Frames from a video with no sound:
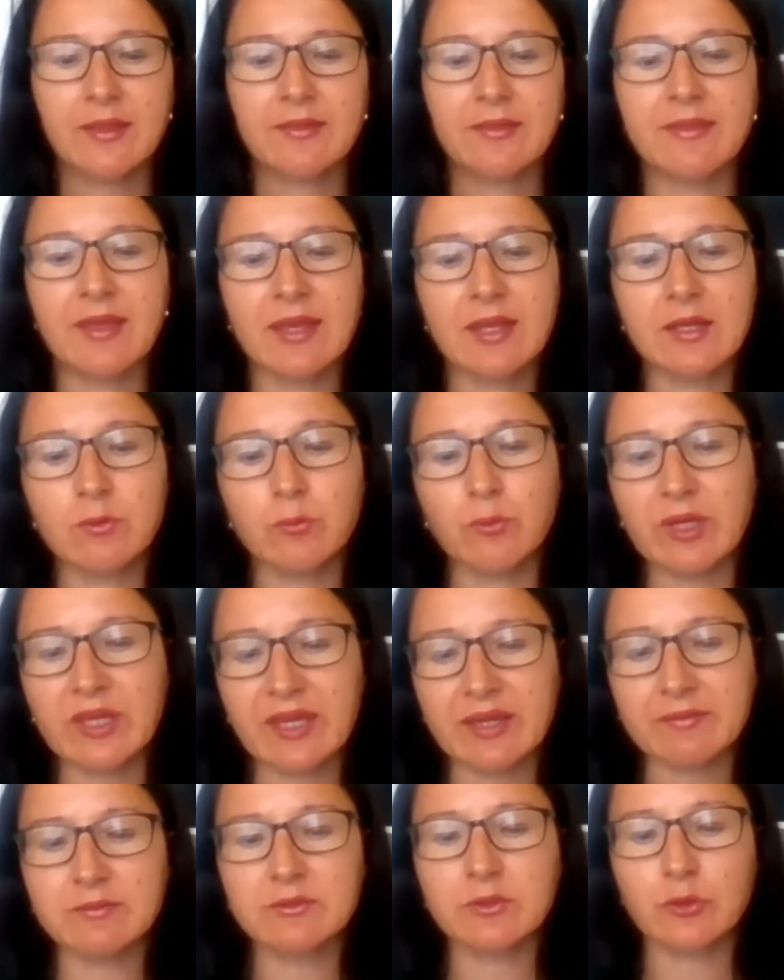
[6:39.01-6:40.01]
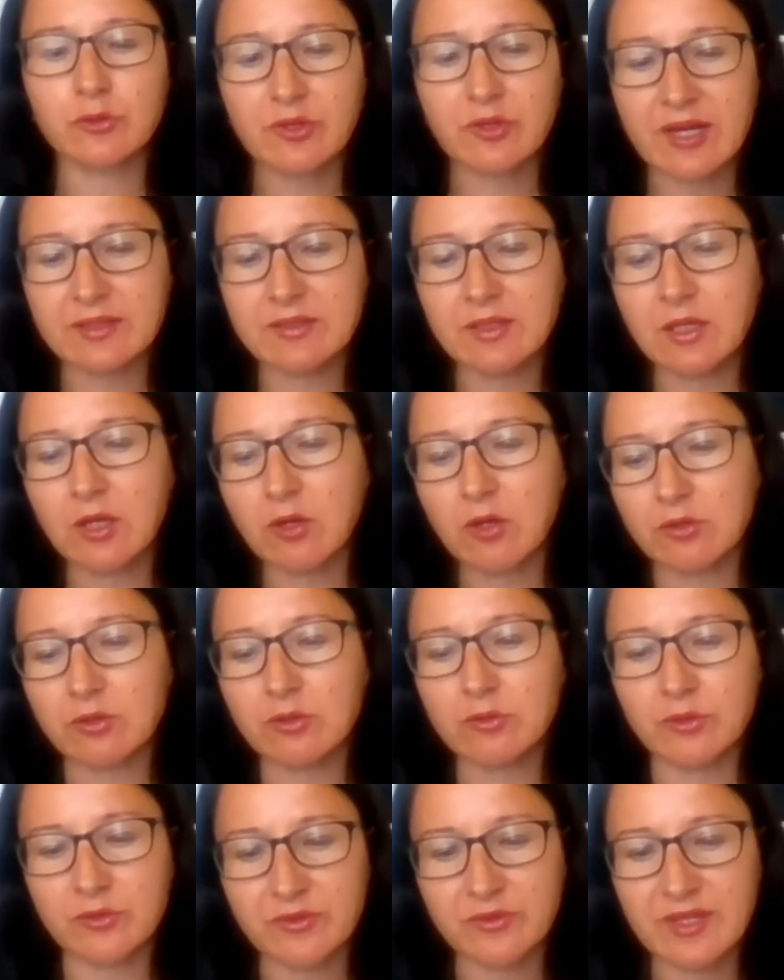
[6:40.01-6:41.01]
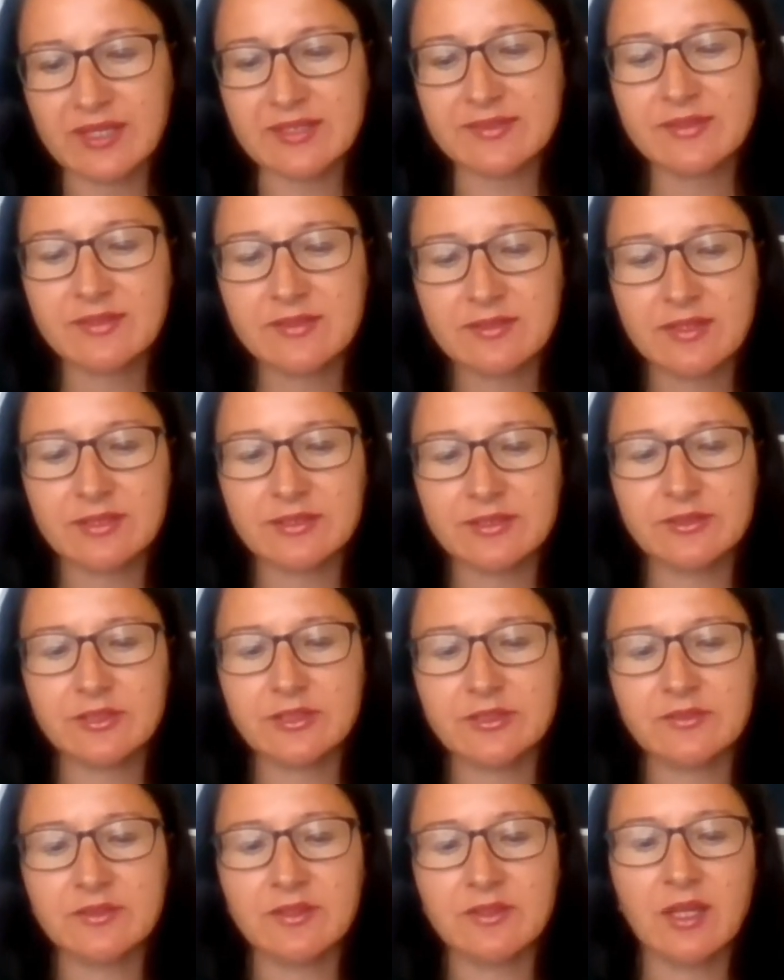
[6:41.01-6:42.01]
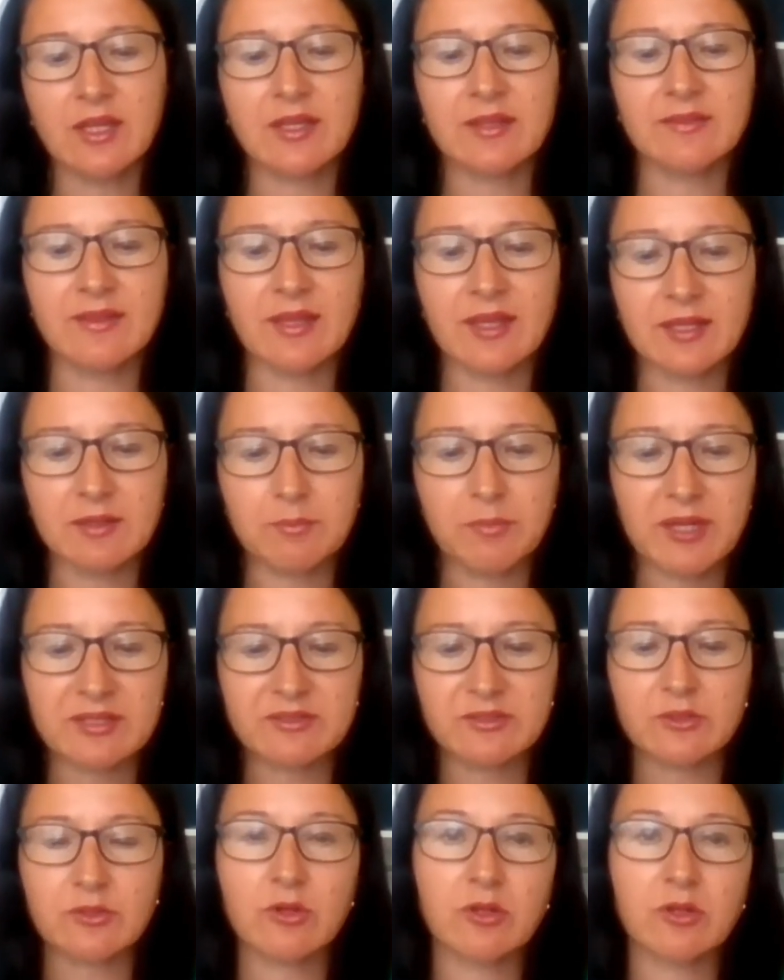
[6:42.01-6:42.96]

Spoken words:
Then we have the organic content standard, then Better